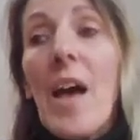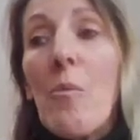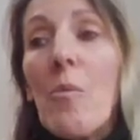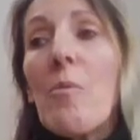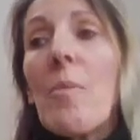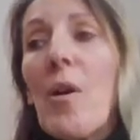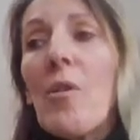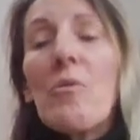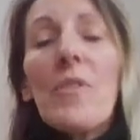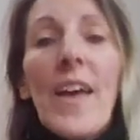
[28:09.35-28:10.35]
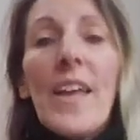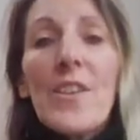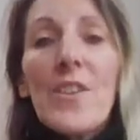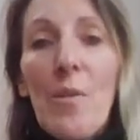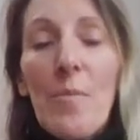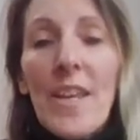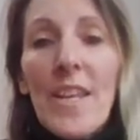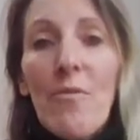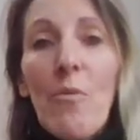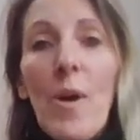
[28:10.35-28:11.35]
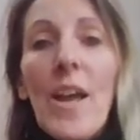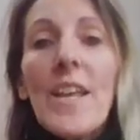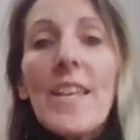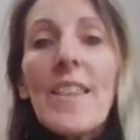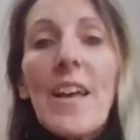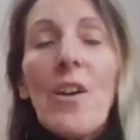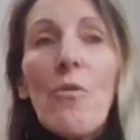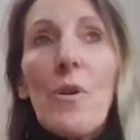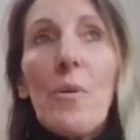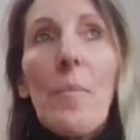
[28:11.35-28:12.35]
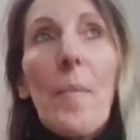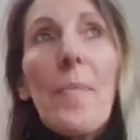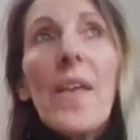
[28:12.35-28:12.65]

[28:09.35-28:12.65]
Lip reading: And we'll be honoring that in so many different ways in that group,